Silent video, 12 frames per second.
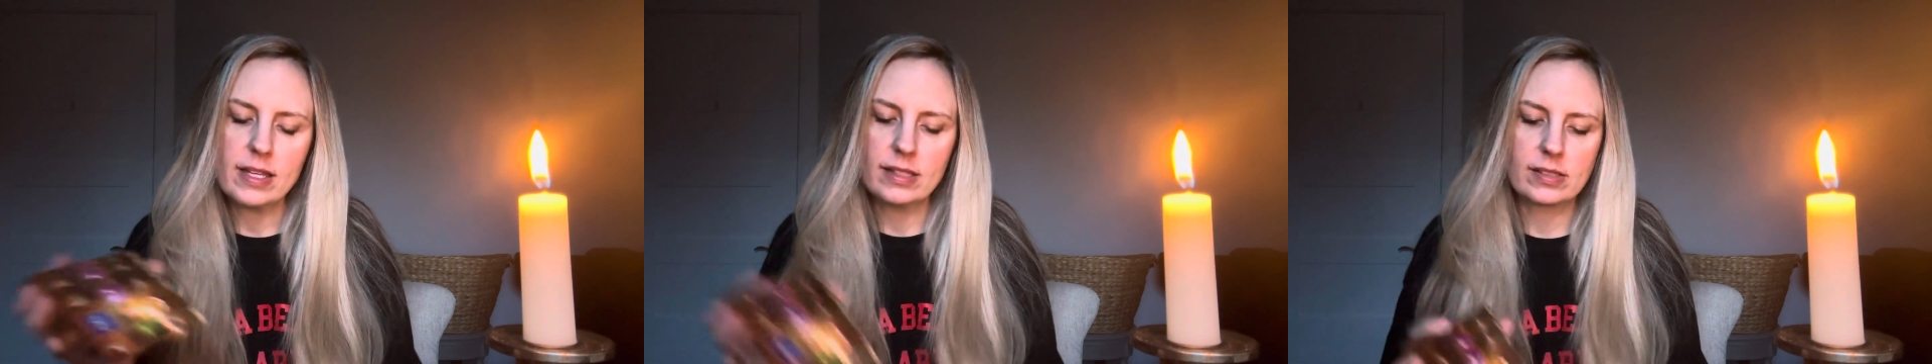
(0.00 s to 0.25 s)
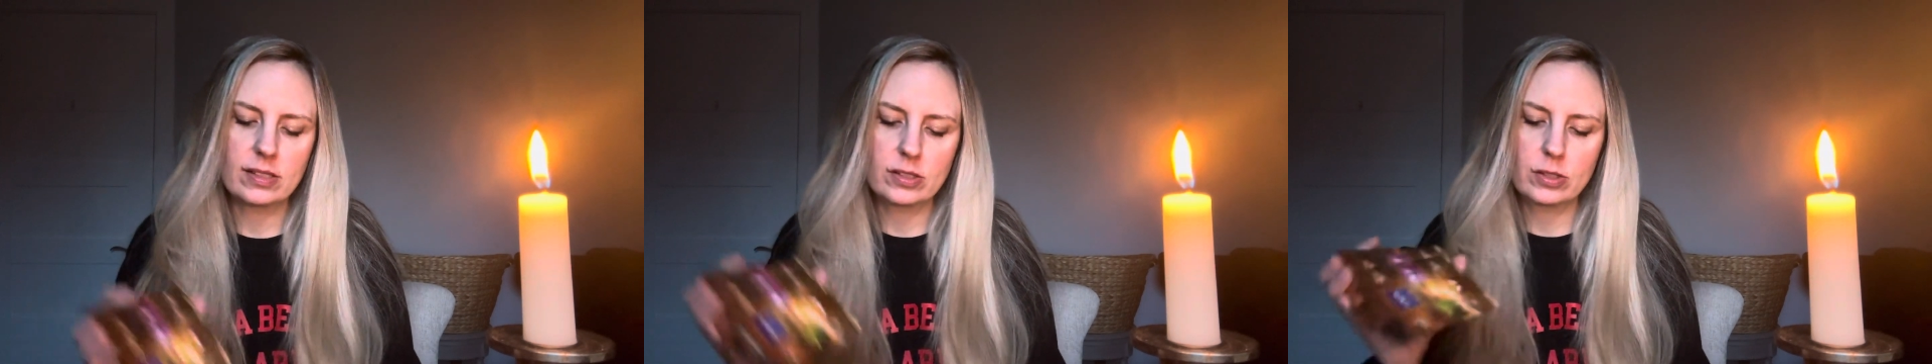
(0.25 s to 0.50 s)
is
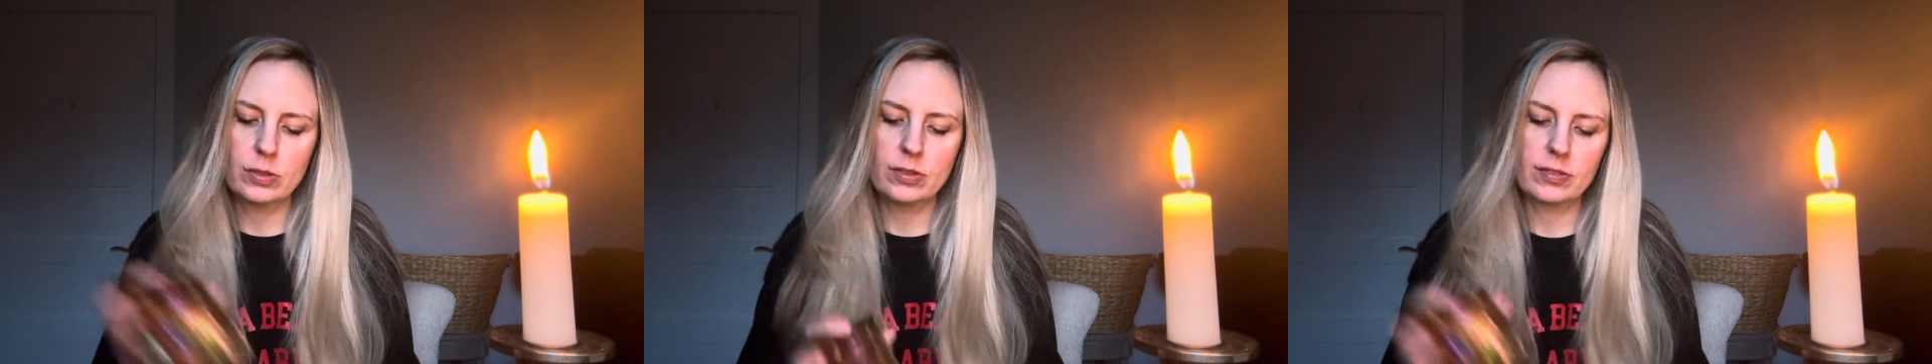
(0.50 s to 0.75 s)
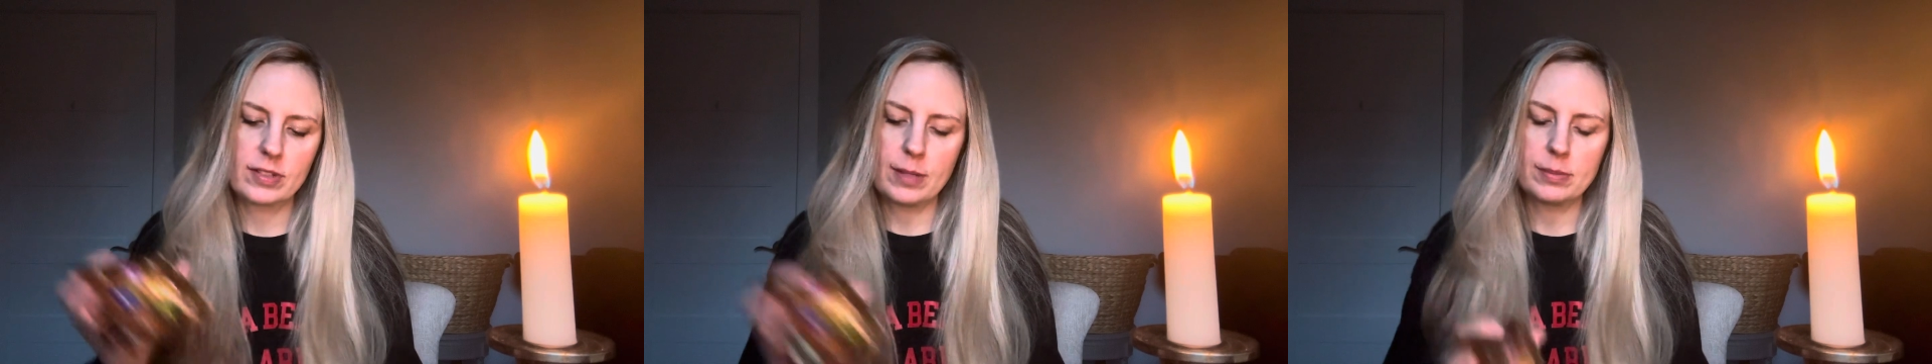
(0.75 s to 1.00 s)
the Two
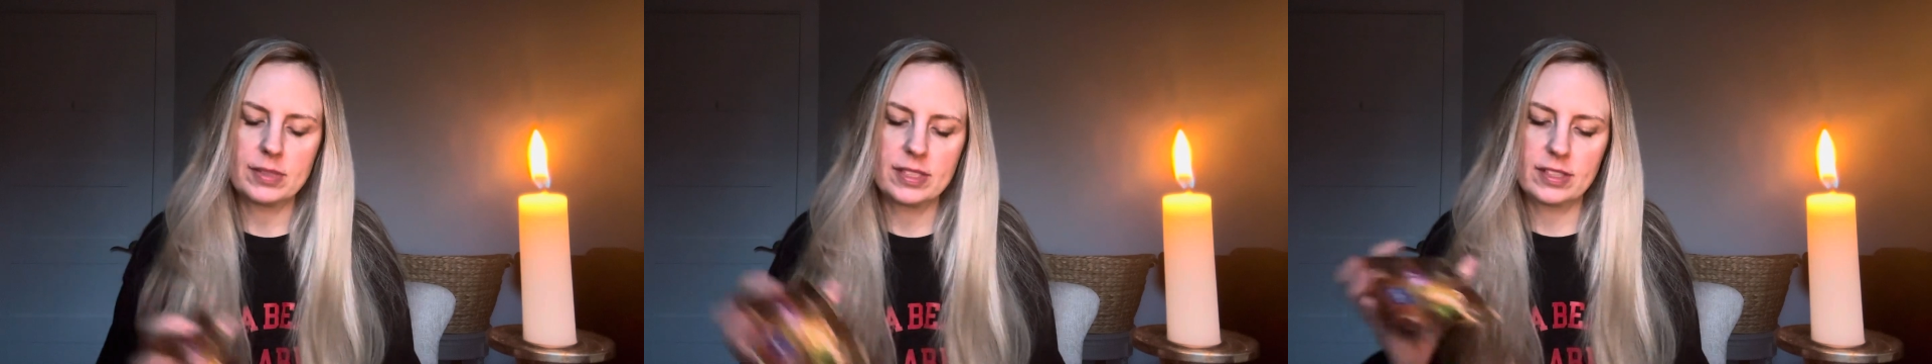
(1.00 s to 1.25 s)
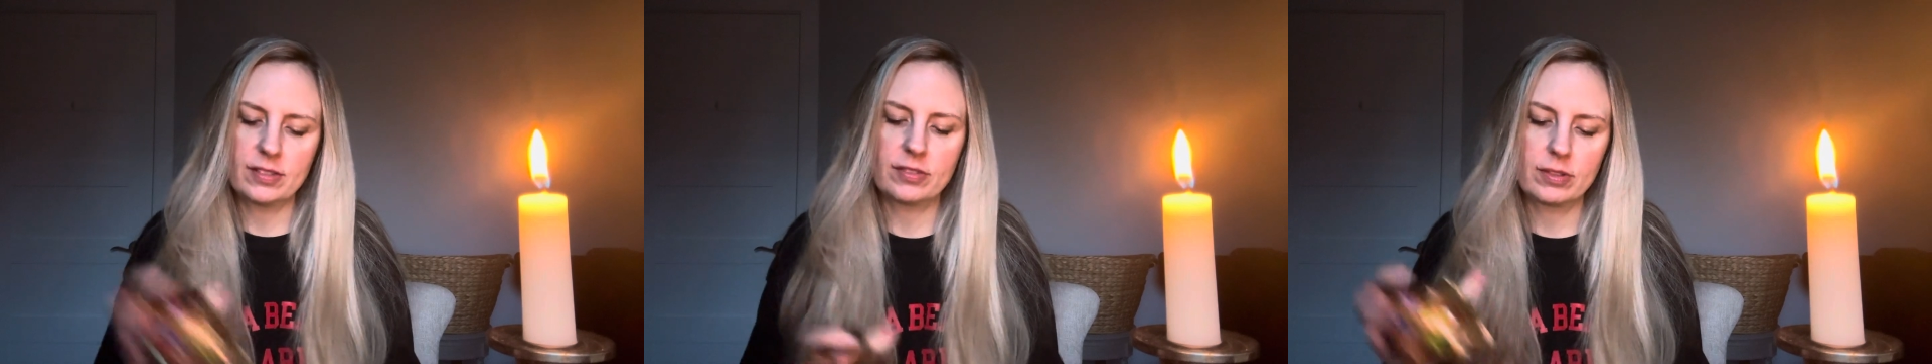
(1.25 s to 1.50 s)
of Cups
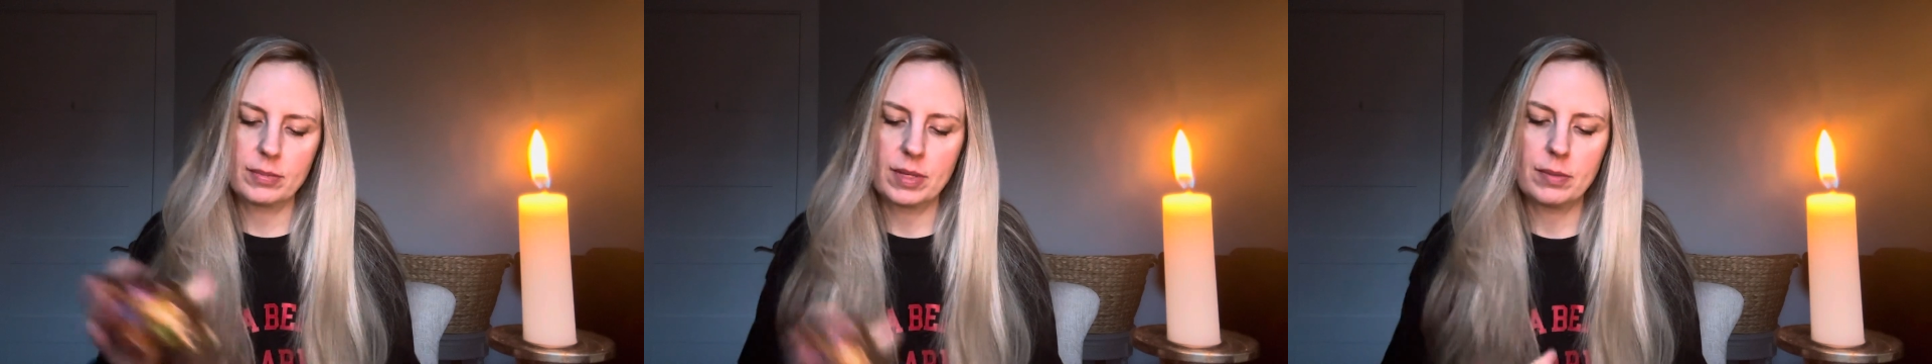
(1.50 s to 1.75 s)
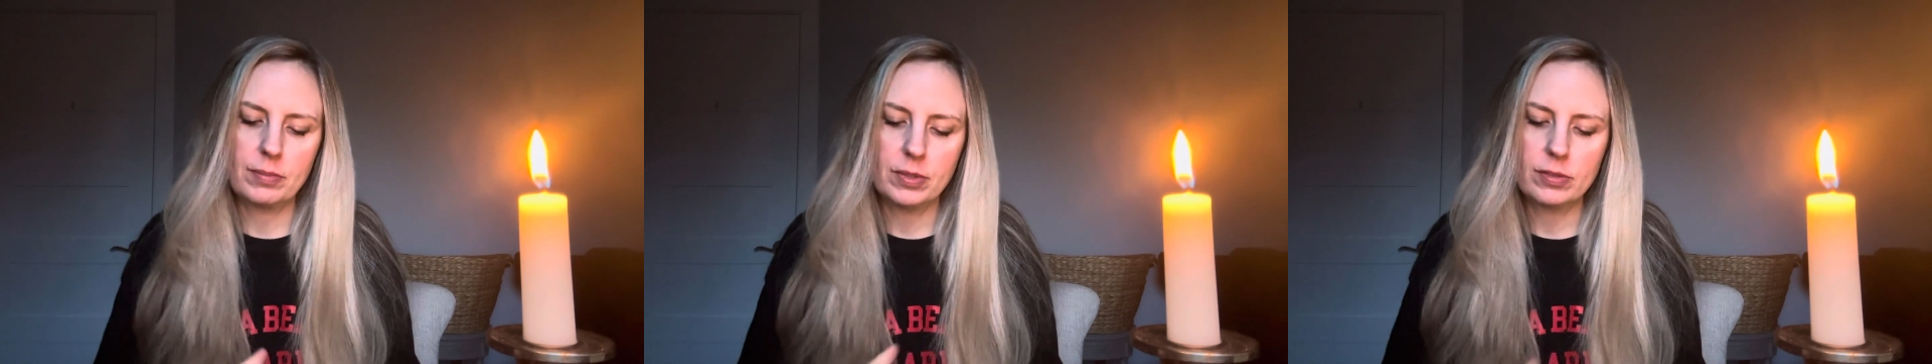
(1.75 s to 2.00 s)
here for my
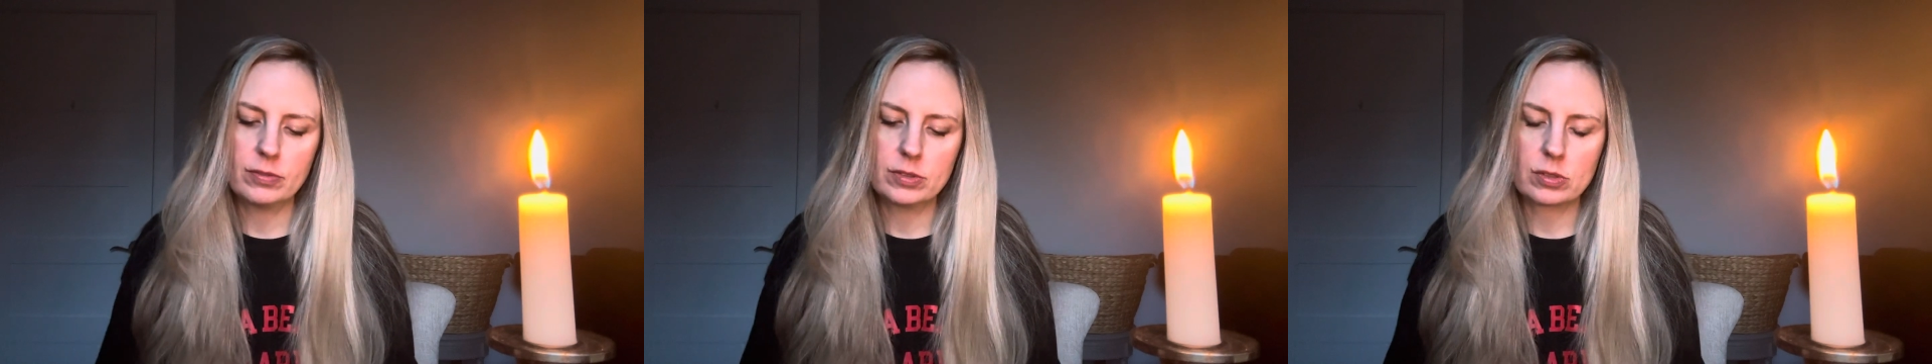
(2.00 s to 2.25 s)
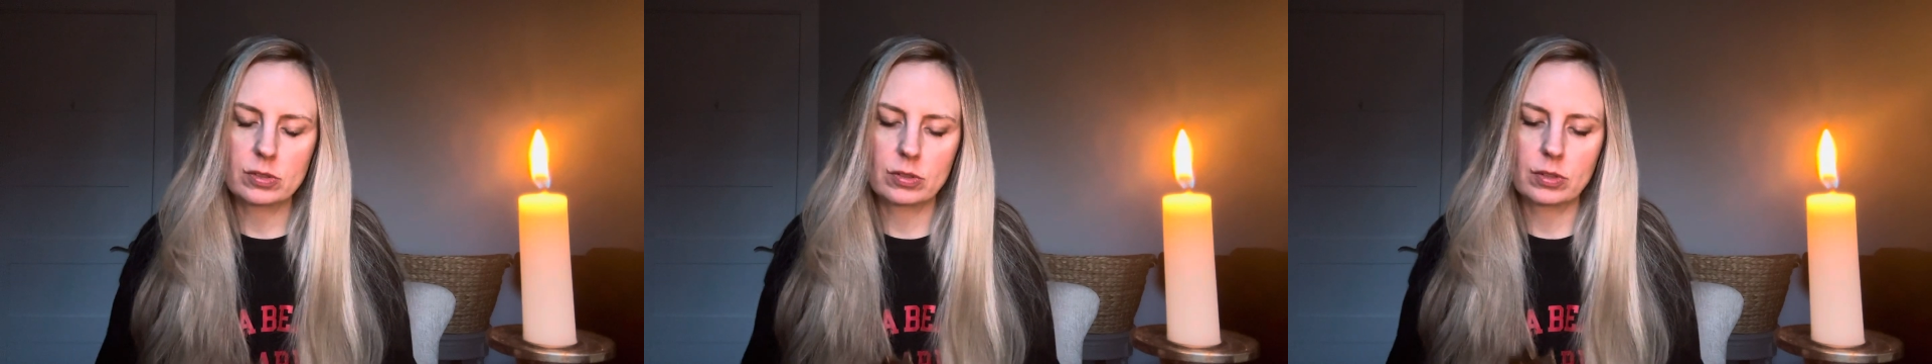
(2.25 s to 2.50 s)
beautiful
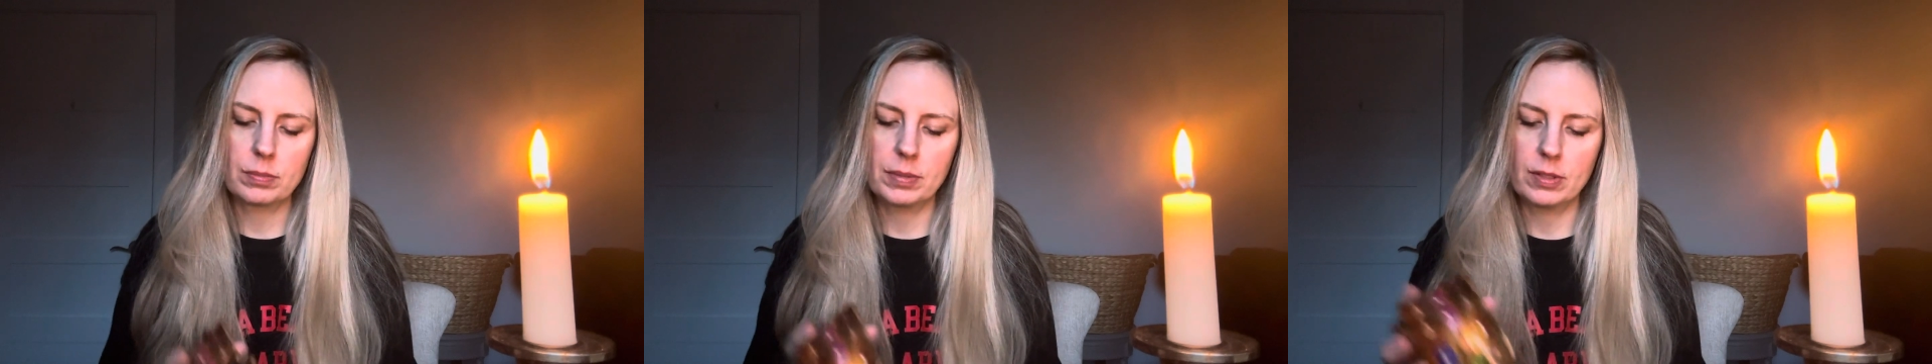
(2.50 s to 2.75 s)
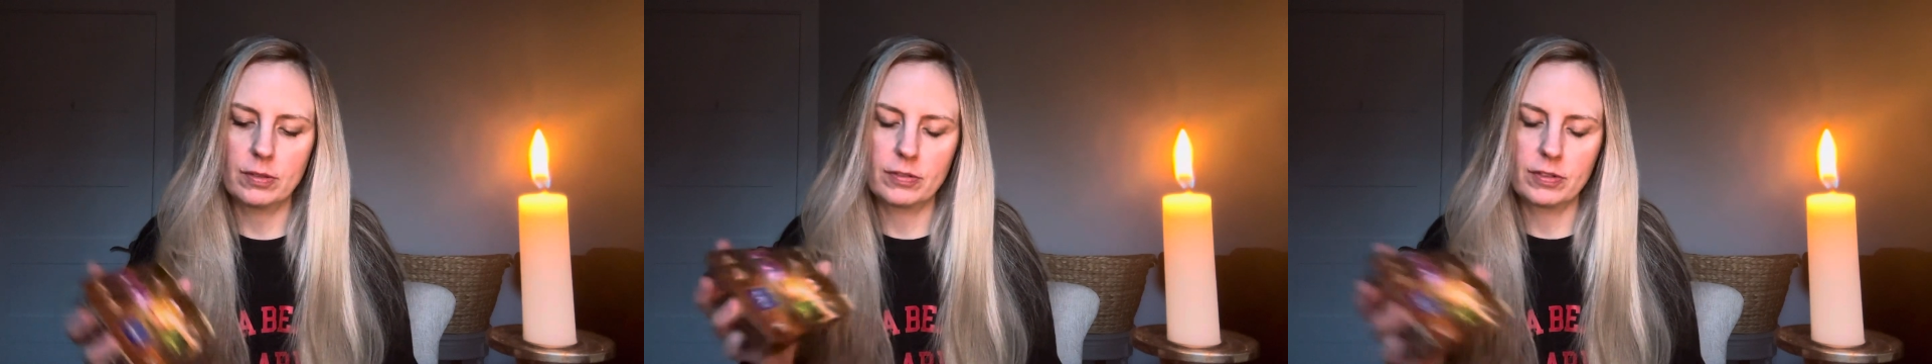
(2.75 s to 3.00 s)

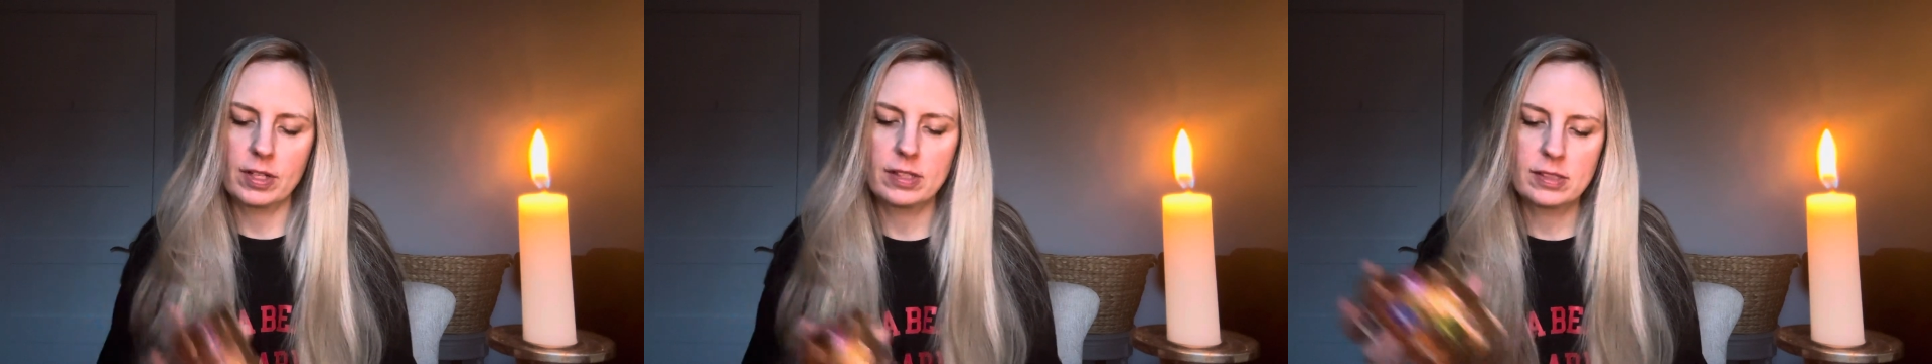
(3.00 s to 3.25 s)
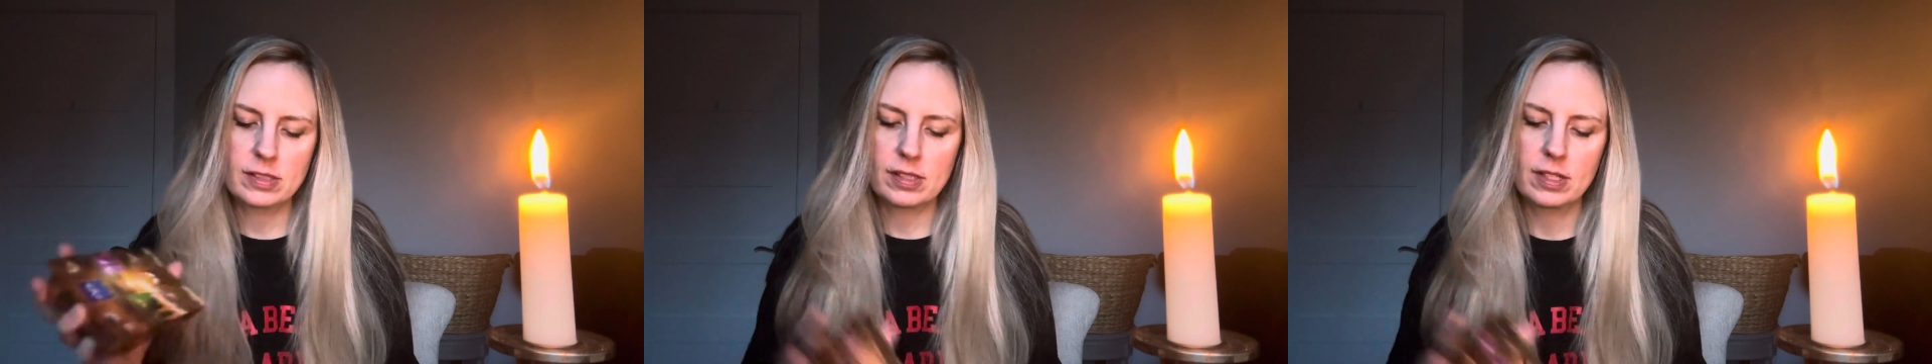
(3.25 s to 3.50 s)
Scorpio
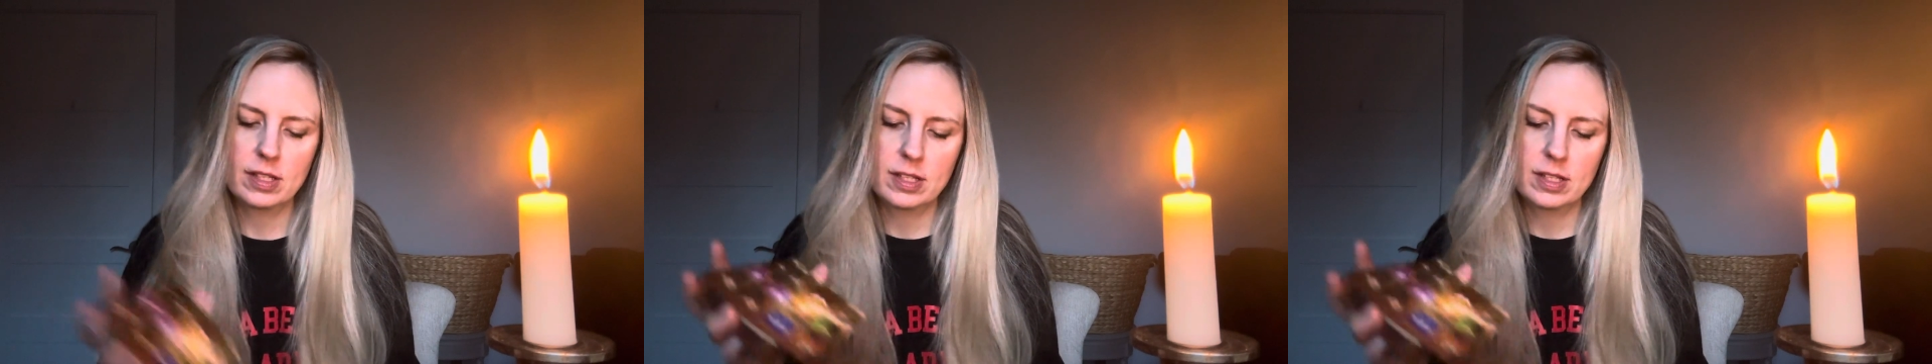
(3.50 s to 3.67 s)
friends?